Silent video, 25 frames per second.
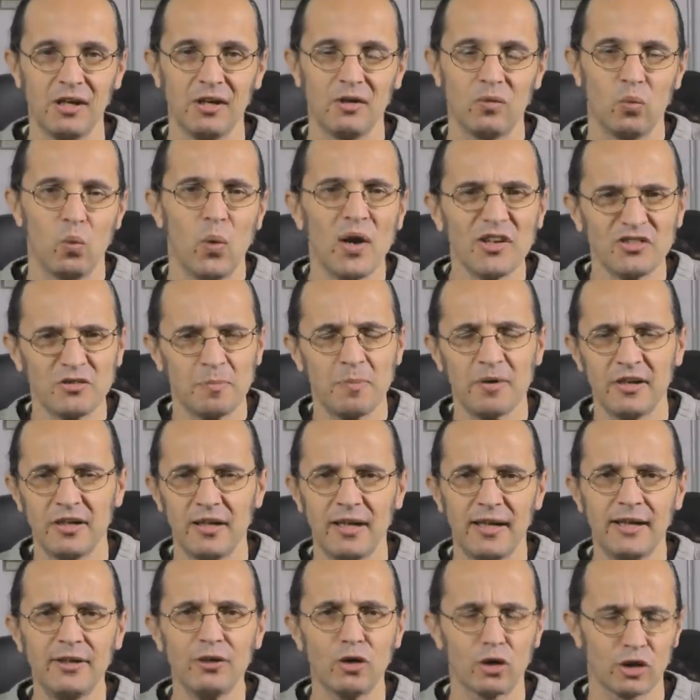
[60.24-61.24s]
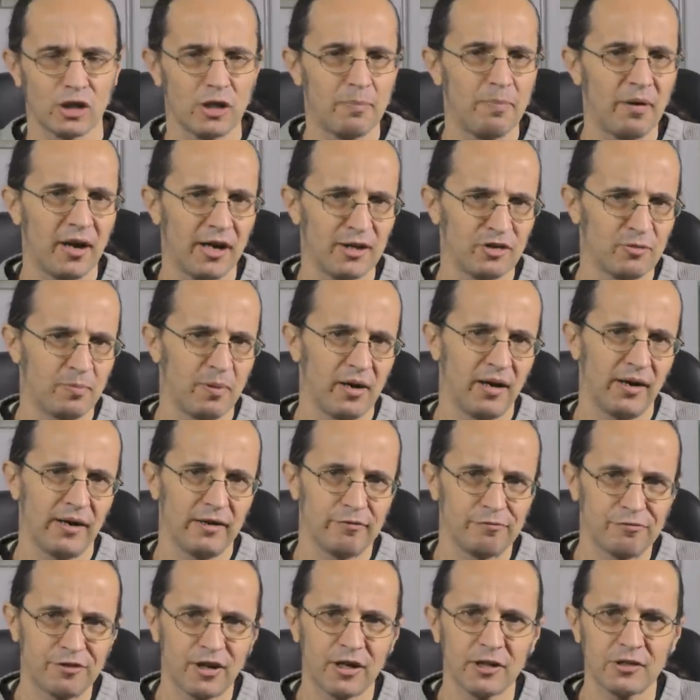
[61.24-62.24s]
West Berlin, occupied by
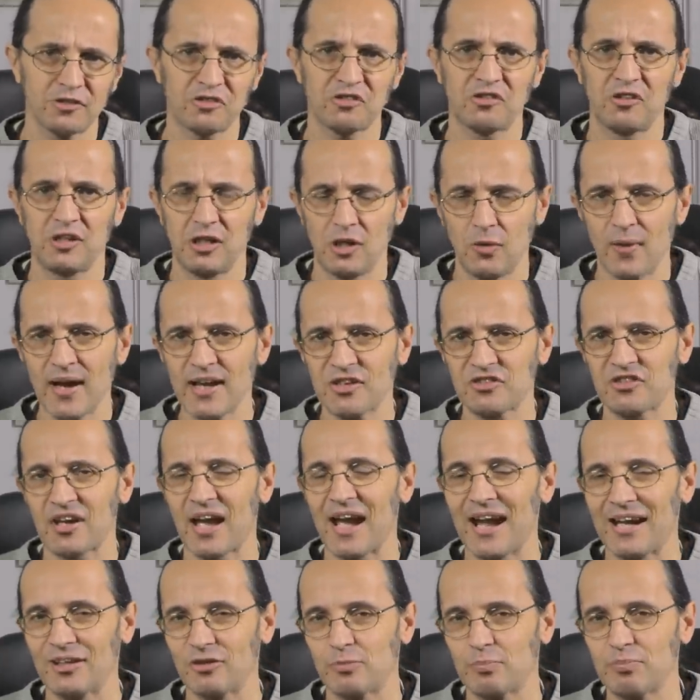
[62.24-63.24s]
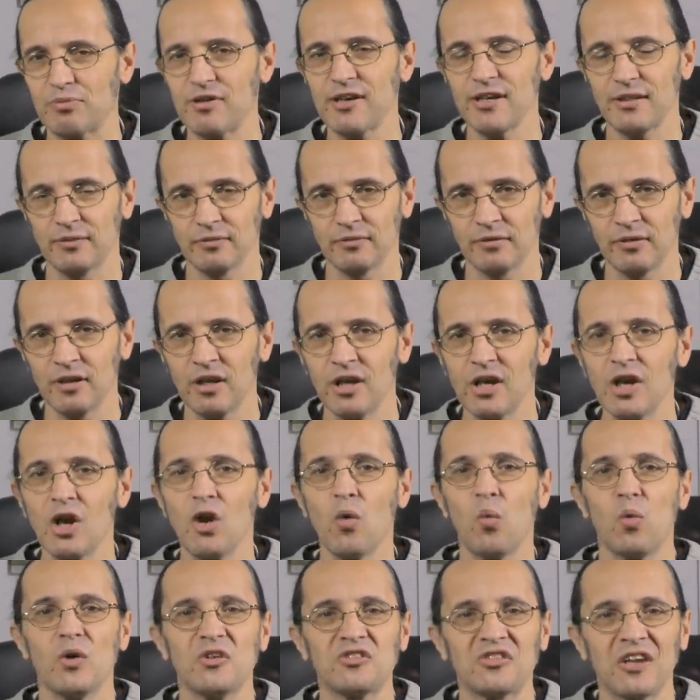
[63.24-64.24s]
France, the US, and Britain,
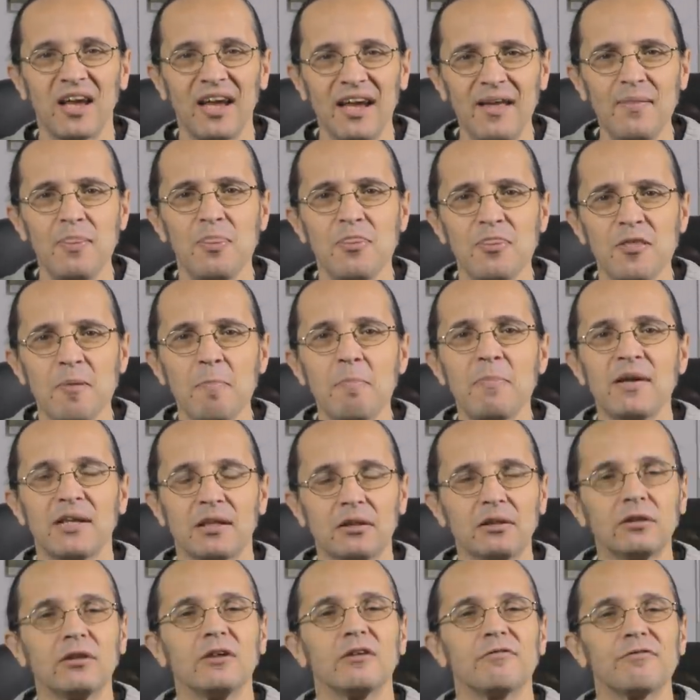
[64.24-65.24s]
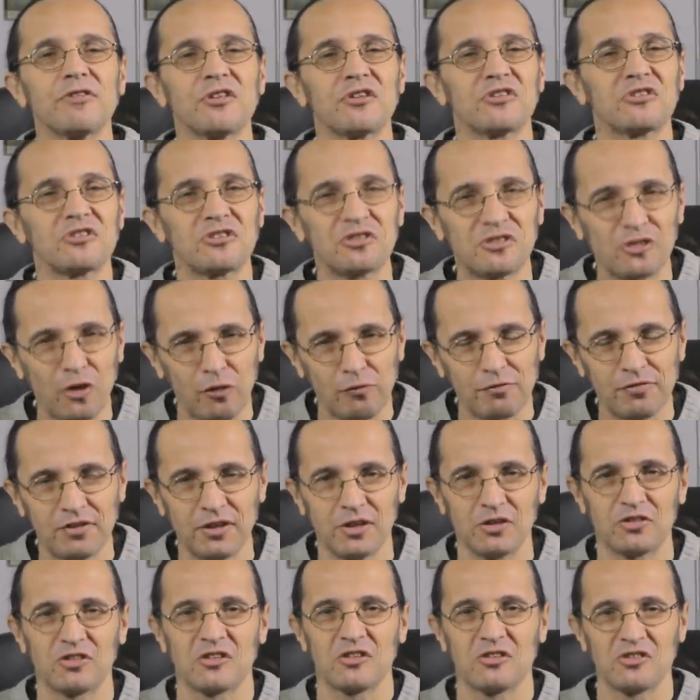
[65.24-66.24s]
was in the middle of the
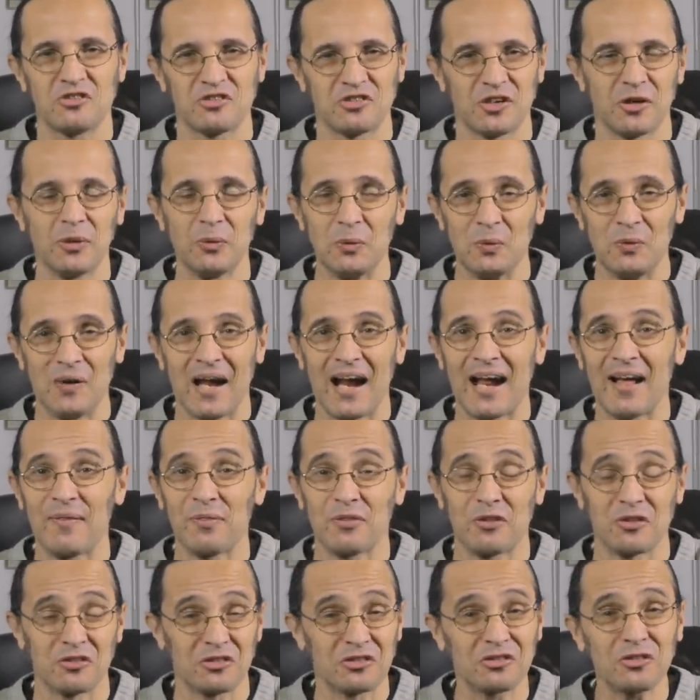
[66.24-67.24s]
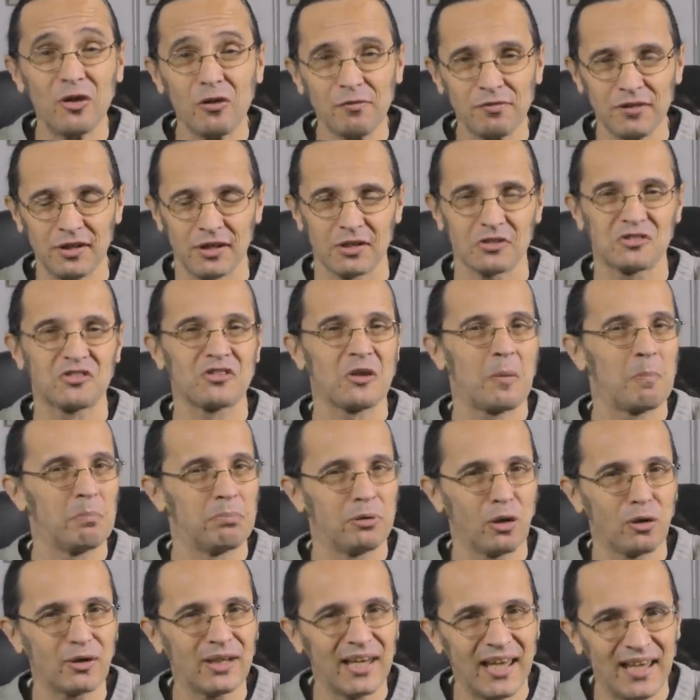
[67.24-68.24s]
Soviet zone, and the Soviets
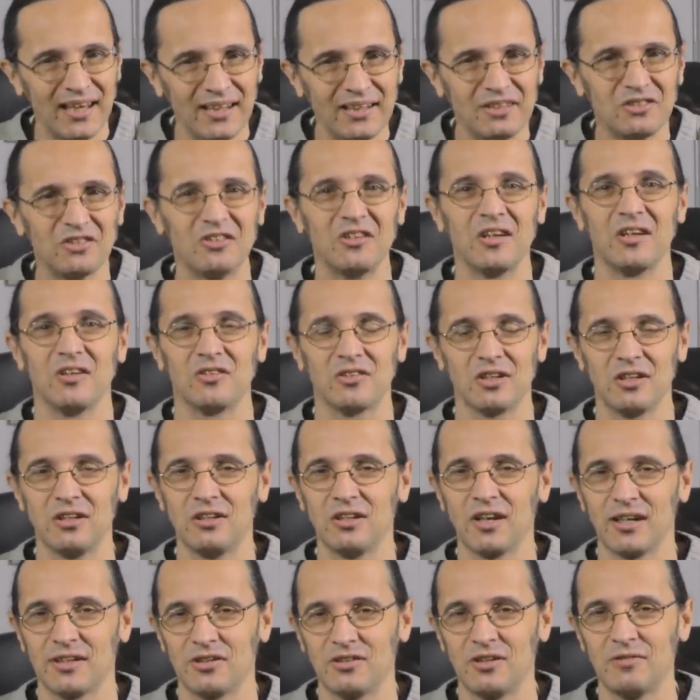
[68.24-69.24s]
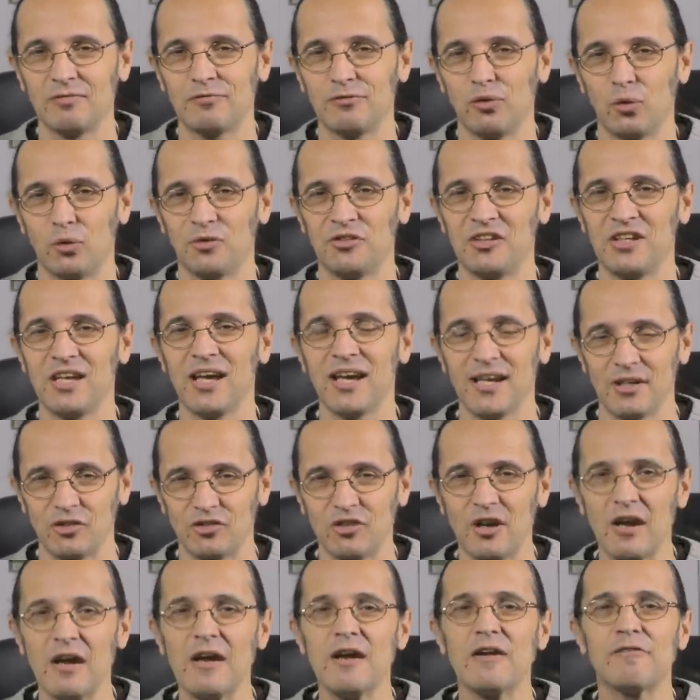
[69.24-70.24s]
blockaded it in
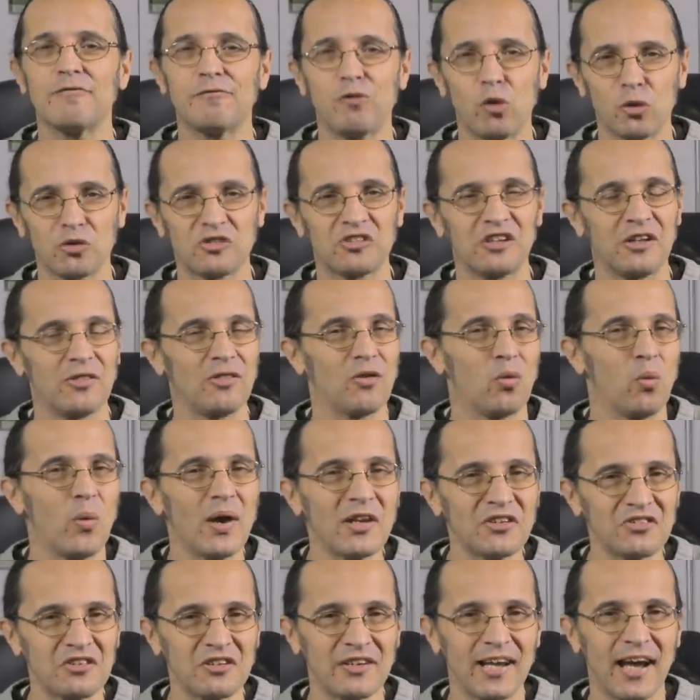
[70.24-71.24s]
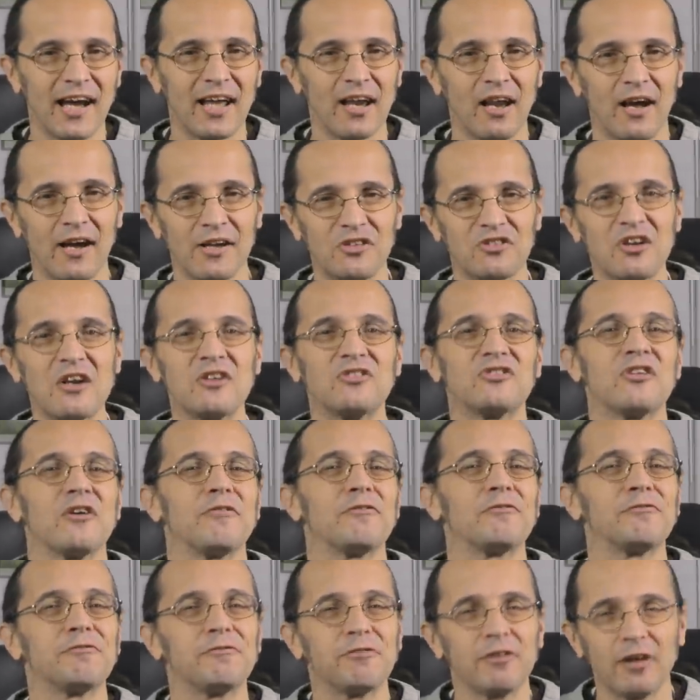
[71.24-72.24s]
1948, forcing the Western Allies to
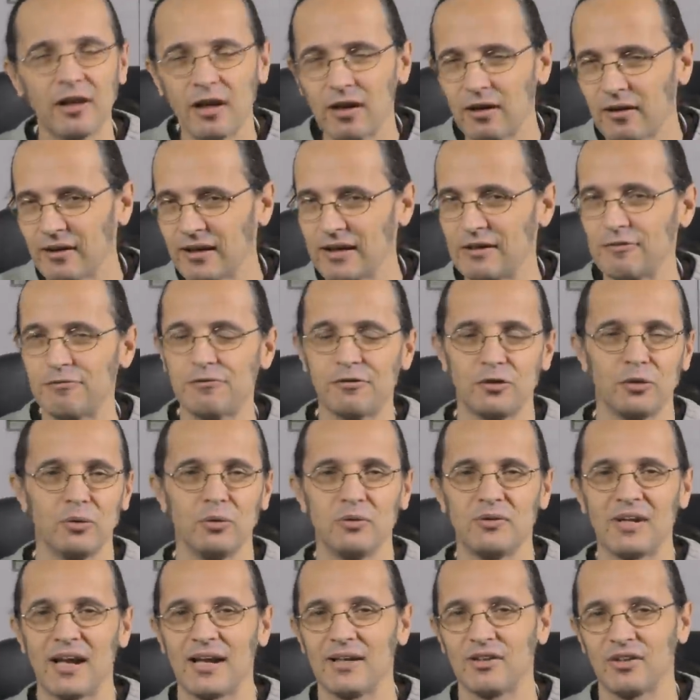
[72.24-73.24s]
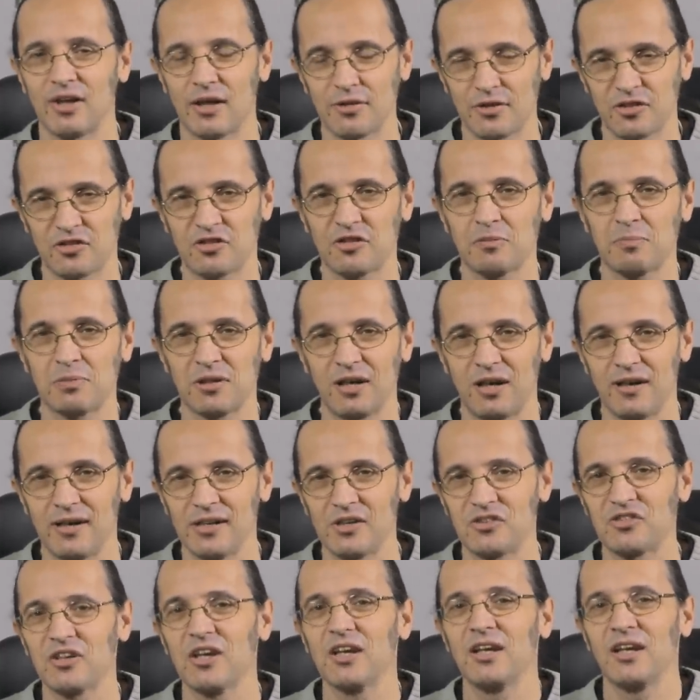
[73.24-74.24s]
fly food and other
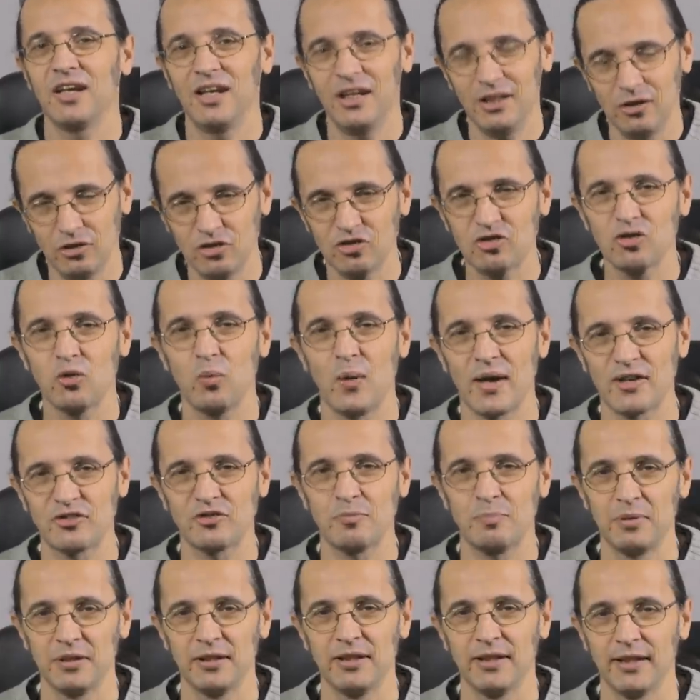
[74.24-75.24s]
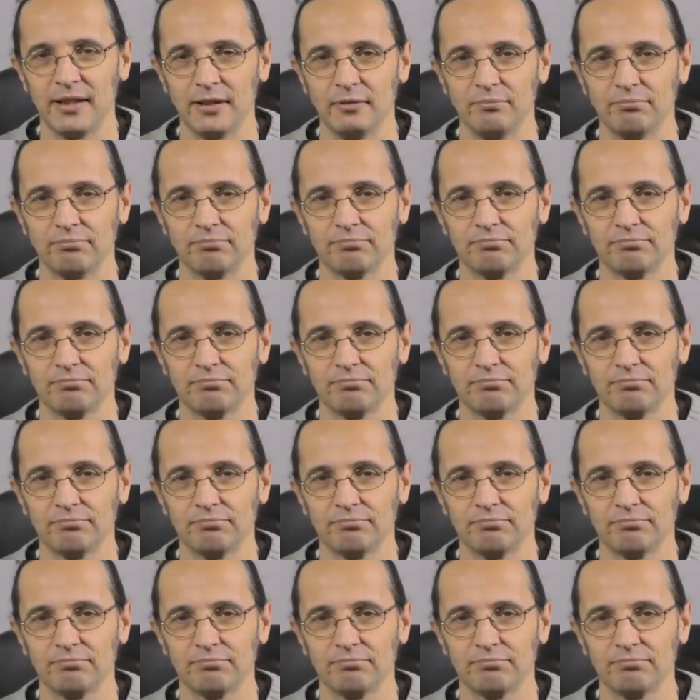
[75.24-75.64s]
supplies into West Berlin.